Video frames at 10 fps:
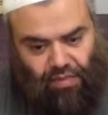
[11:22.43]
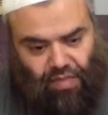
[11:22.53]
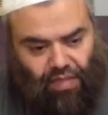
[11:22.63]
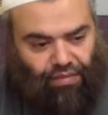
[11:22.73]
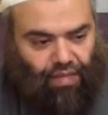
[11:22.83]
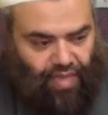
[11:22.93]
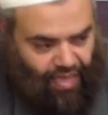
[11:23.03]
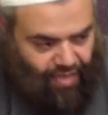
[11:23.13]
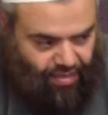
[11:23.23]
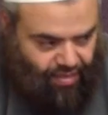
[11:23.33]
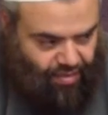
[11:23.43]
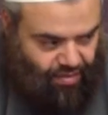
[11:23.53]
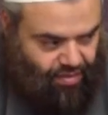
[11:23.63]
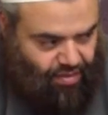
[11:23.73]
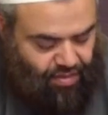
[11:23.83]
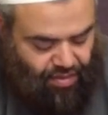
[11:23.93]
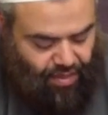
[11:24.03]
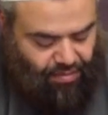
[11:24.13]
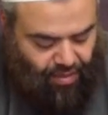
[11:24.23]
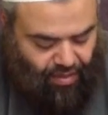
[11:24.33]
if they had
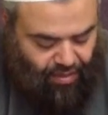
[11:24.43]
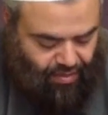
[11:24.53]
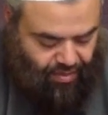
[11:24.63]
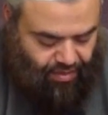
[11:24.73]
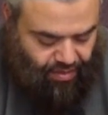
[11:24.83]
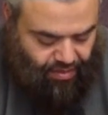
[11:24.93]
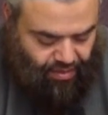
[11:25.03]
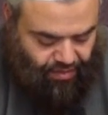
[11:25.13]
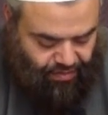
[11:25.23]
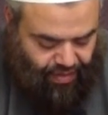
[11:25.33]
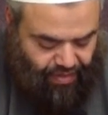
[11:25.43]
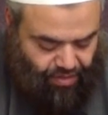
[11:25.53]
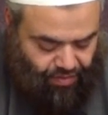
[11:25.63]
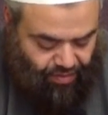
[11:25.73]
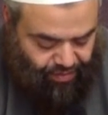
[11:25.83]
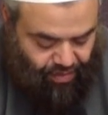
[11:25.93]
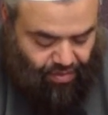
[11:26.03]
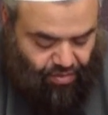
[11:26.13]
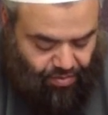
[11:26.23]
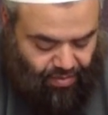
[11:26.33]
siyam that they didn't fast with the
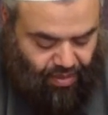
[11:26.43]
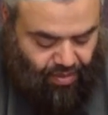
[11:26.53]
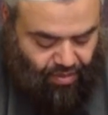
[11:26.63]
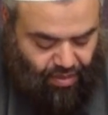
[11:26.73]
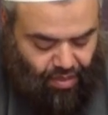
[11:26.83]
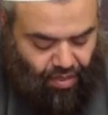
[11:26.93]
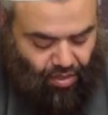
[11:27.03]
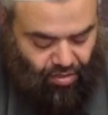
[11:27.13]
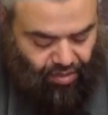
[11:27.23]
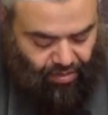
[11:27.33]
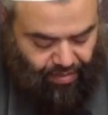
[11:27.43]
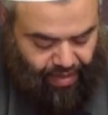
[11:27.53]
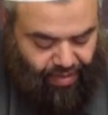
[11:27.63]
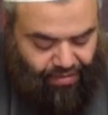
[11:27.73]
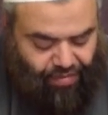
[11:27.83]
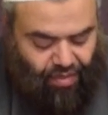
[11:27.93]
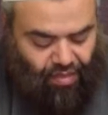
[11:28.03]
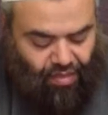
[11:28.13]
fard, you make it on their behalf.